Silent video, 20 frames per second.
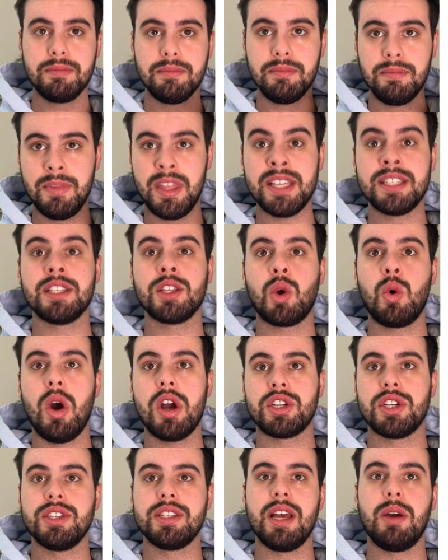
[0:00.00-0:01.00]
These are the
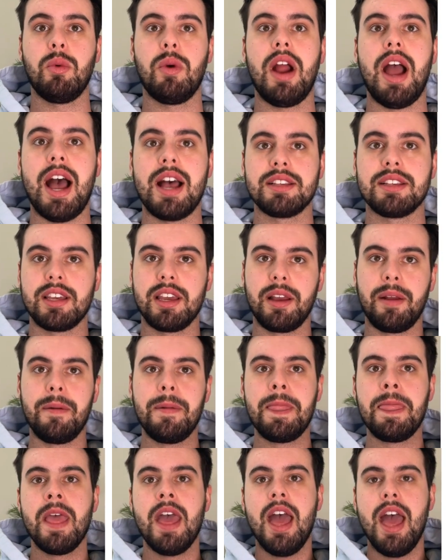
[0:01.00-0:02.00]
questions that we're asking.
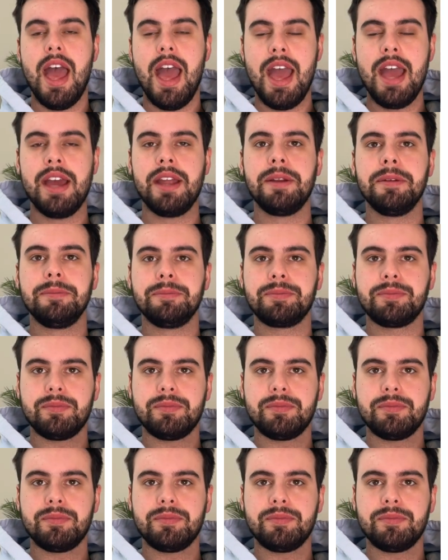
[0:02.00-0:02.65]
And